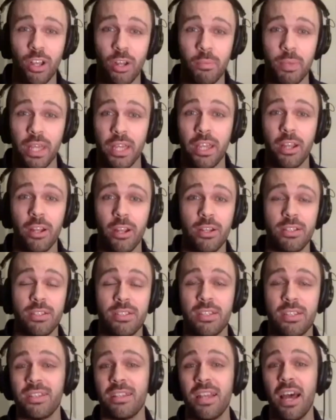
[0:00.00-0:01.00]
to be hearing
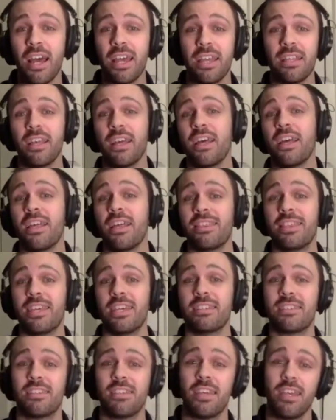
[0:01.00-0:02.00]
tonight,
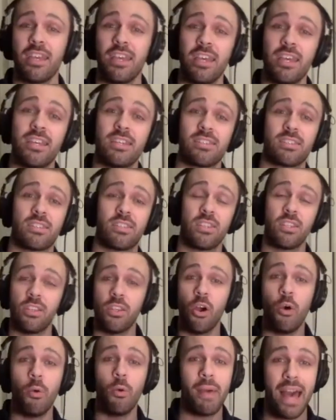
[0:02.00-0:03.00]
this is The
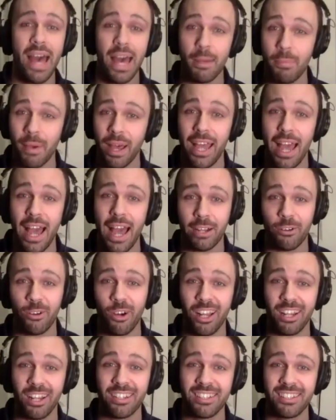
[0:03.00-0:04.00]
Nomad by
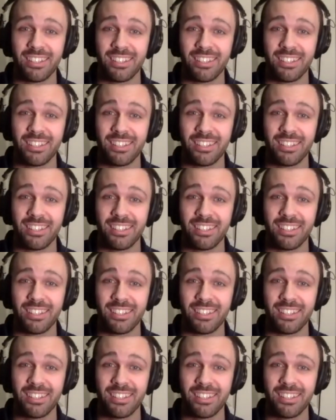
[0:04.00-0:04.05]
Acheron.